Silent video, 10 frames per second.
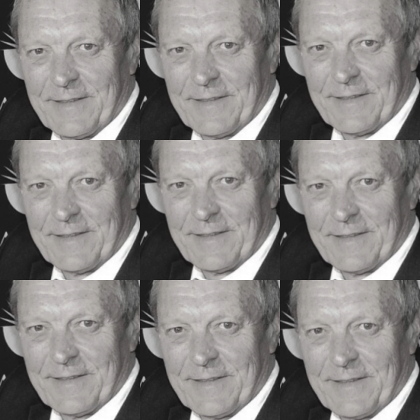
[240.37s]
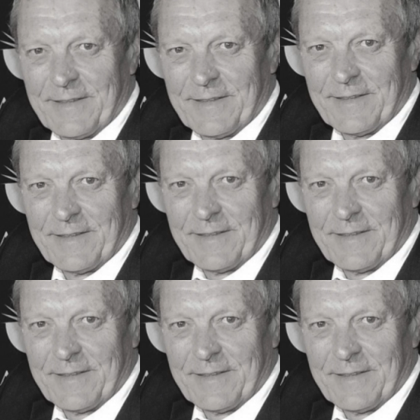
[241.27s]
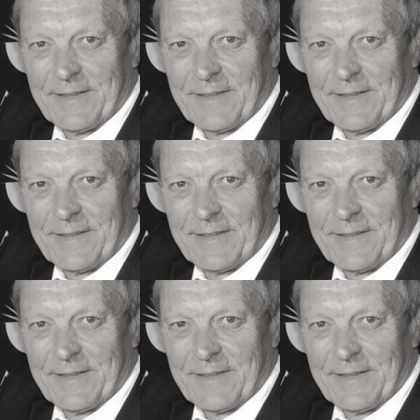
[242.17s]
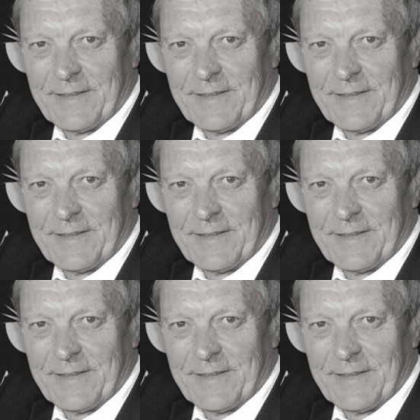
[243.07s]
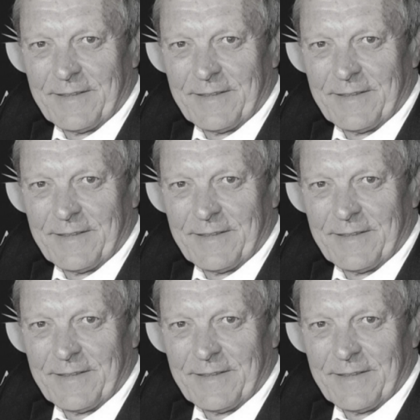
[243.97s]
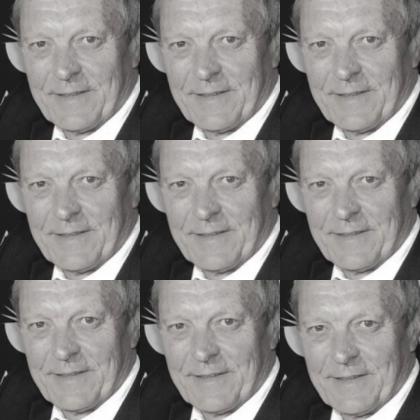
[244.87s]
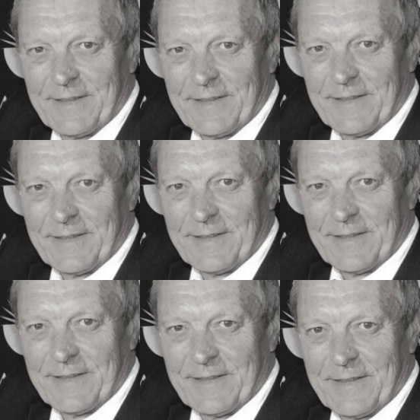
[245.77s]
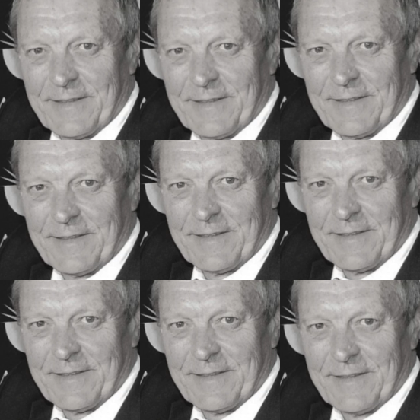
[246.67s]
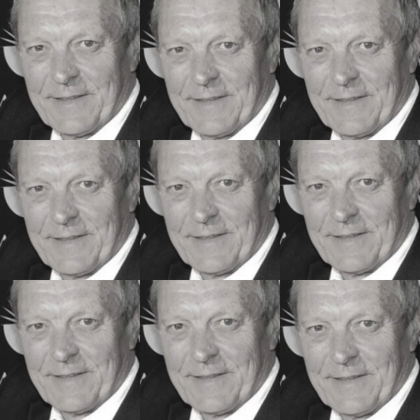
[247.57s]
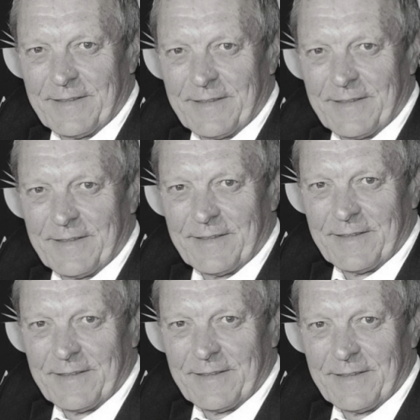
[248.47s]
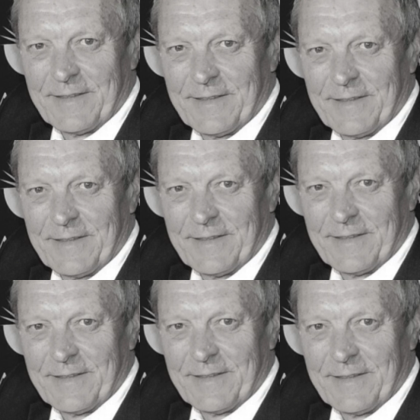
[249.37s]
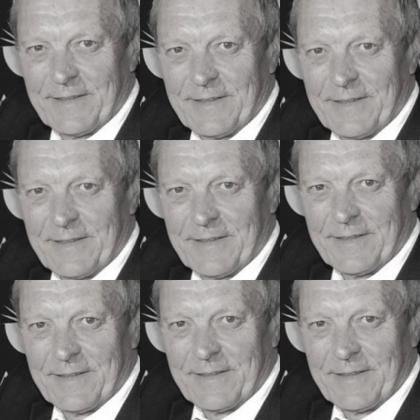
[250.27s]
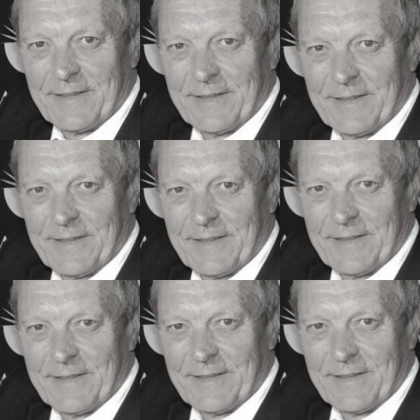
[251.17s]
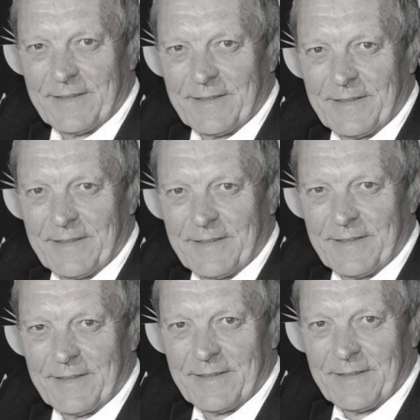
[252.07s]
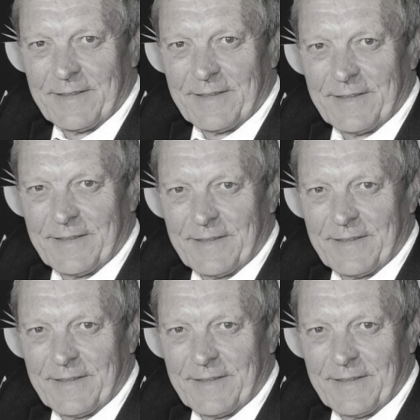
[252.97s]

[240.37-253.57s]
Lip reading: low. It is, I want to use the word, appalling. But, and this is what is so interesting, it is not lower than, let's say, productivity in the Mexican